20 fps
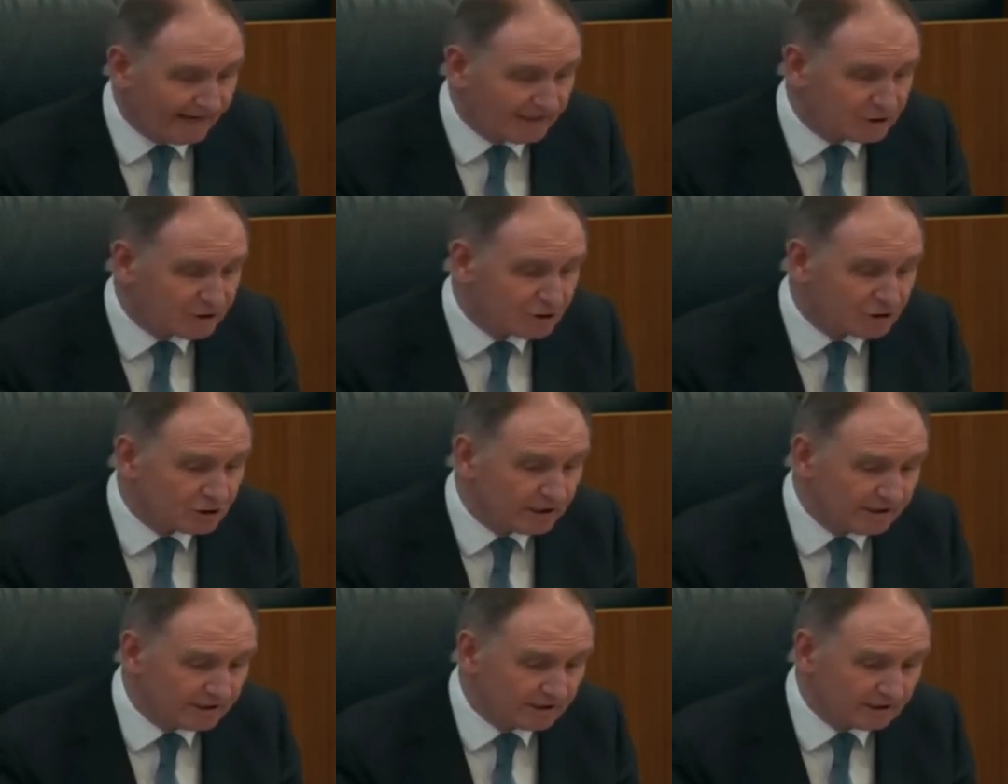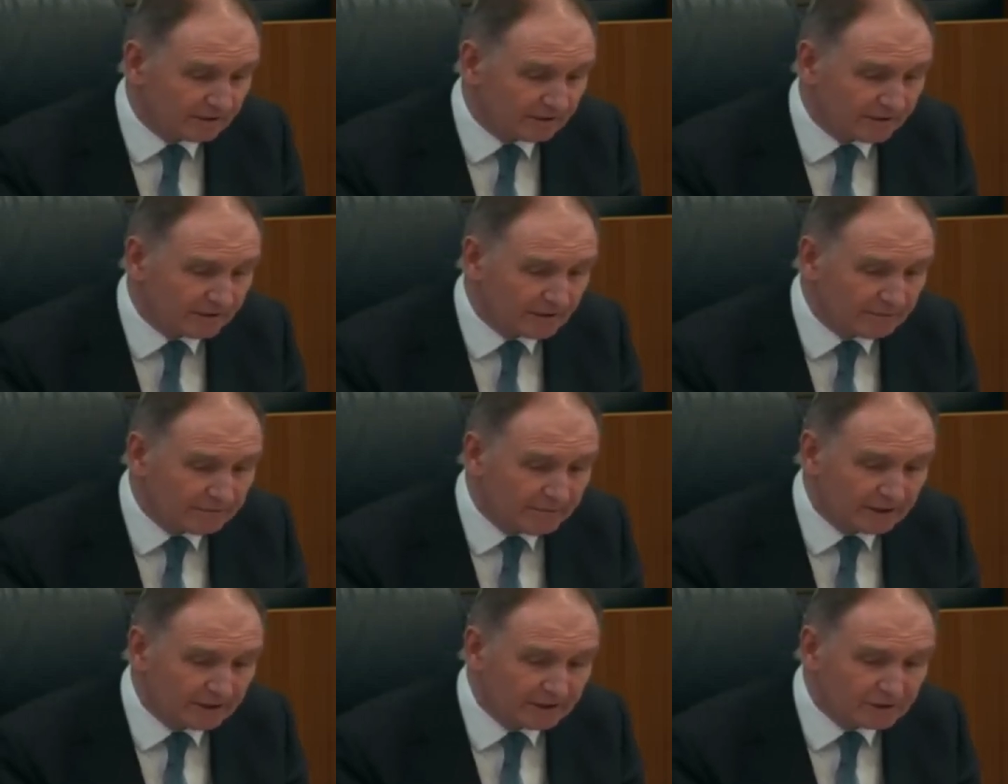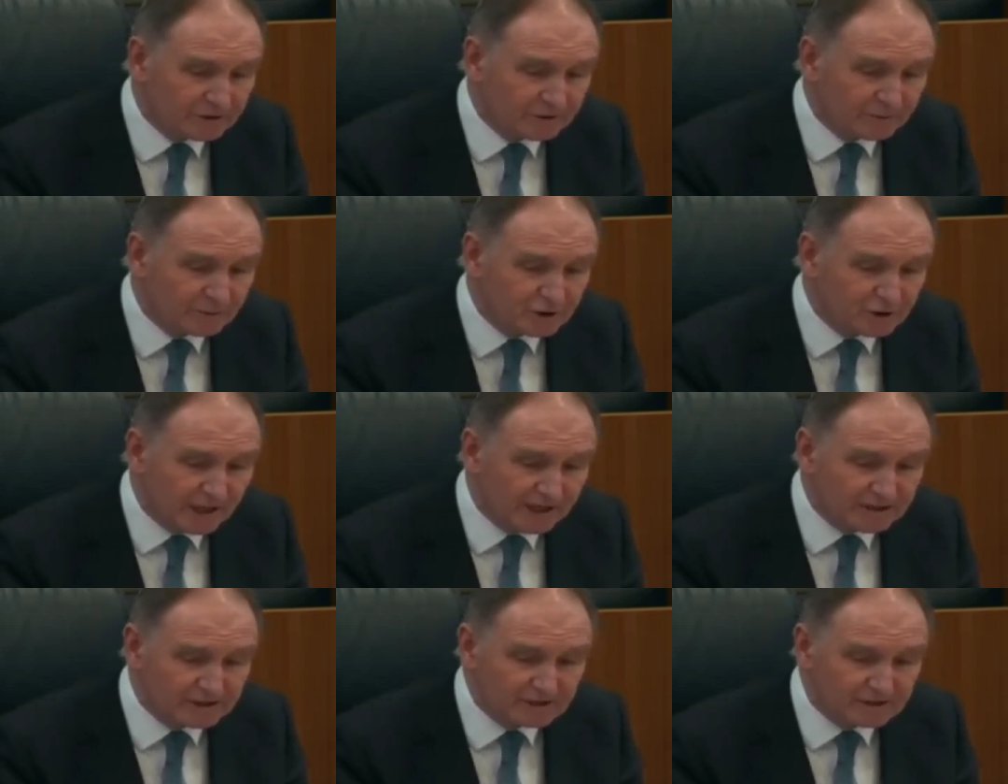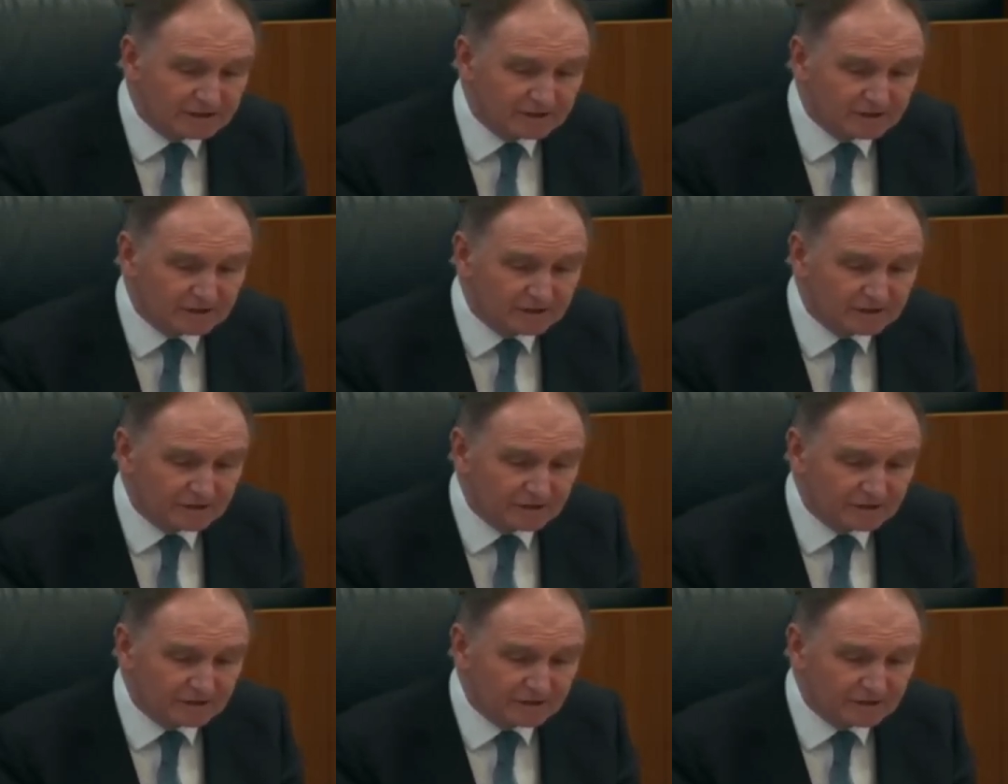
At trial, the appellants objected